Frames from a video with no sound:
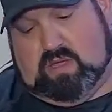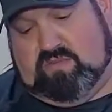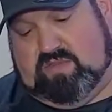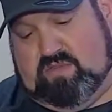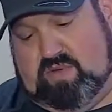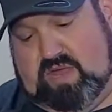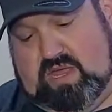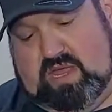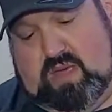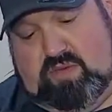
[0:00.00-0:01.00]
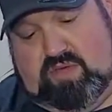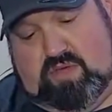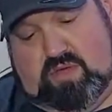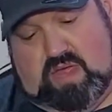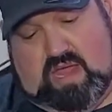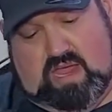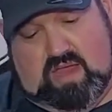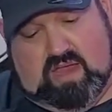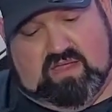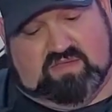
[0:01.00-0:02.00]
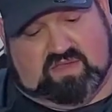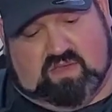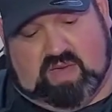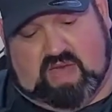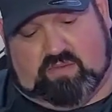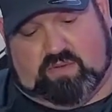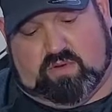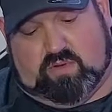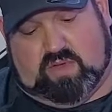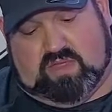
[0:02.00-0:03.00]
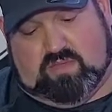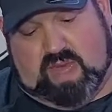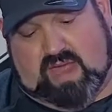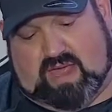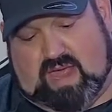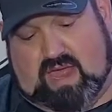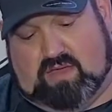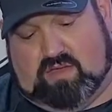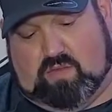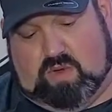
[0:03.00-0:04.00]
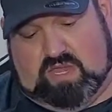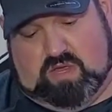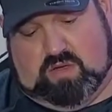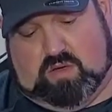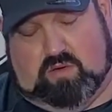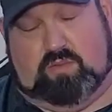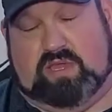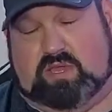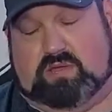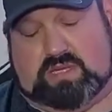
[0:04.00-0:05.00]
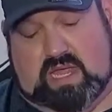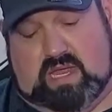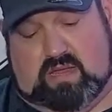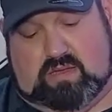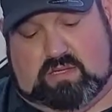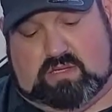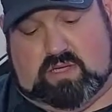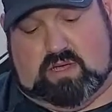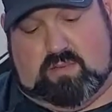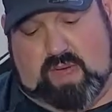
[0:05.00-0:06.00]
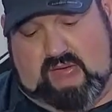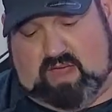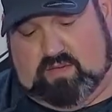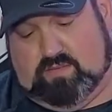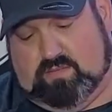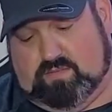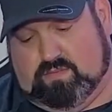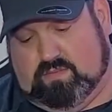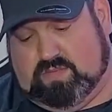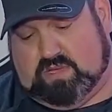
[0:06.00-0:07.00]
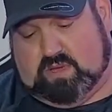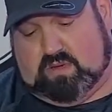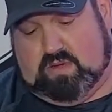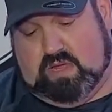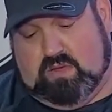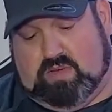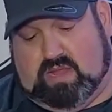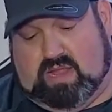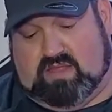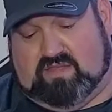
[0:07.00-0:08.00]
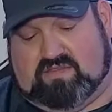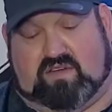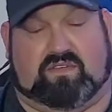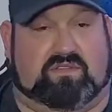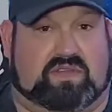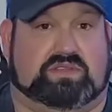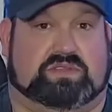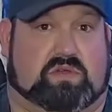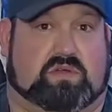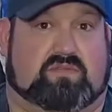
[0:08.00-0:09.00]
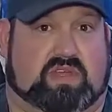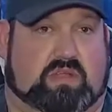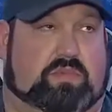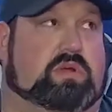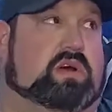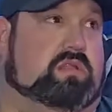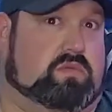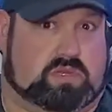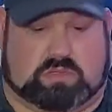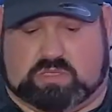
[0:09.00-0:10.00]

with a braided cable and is compatible with Mac and Windows and Mac. So, but a lot of the software features are only available on the Windows